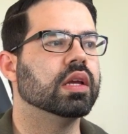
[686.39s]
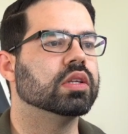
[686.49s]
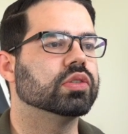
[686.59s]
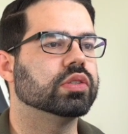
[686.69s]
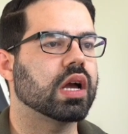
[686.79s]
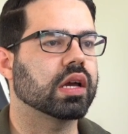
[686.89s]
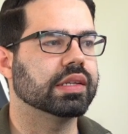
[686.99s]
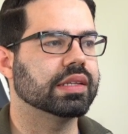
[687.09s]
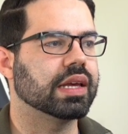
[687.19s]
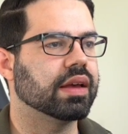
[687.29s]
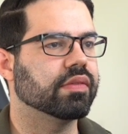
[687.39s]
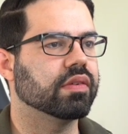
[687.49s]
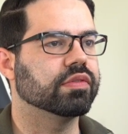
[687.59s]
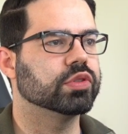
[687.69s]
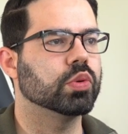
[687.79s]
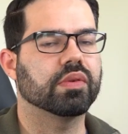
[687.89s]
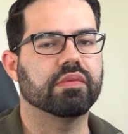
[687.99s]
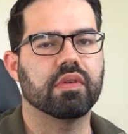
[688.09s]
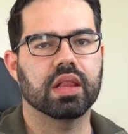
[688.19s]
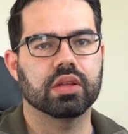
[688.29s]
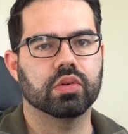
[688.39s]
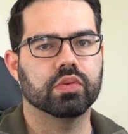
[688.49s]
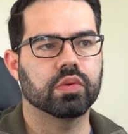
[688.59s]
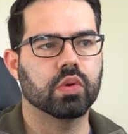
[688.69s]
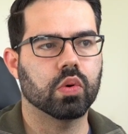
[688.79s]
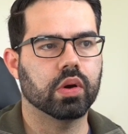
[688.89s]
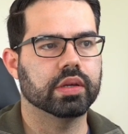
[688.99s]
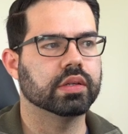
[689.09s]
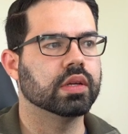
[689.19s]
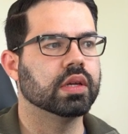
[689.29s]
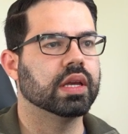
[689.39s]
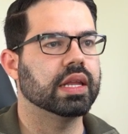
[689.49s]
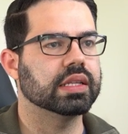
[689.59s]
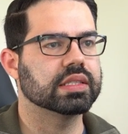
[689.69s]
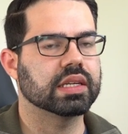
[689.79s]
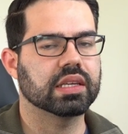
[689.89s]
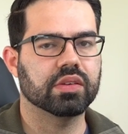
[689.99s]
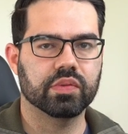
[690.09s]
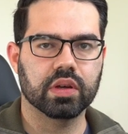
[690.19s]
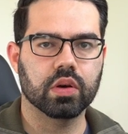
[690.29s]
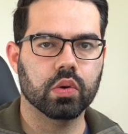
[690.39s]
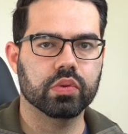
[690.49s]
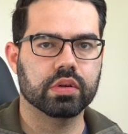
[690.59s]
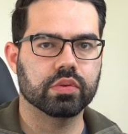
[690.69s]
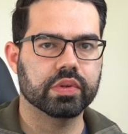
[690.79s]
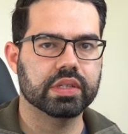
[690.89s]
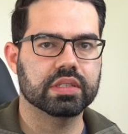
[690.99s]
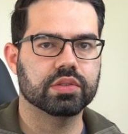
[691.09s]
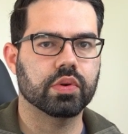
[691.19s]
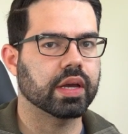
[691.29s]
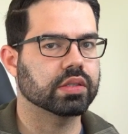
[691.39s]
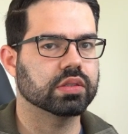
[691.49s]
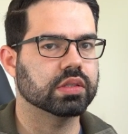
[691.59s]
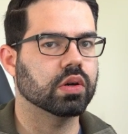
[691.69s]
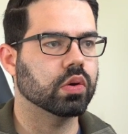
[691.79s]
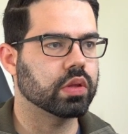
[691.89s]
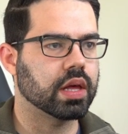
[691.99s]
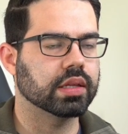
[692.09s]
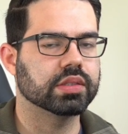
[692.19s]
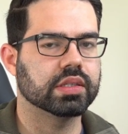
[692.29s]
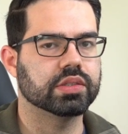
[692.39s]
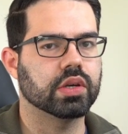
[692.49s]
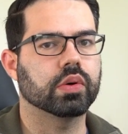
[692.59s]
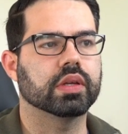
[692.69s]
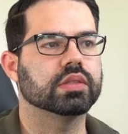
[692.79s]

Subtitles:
So you're not going to have a super volatile coin, and it's going to give the holder a reason to actually hold on to the token.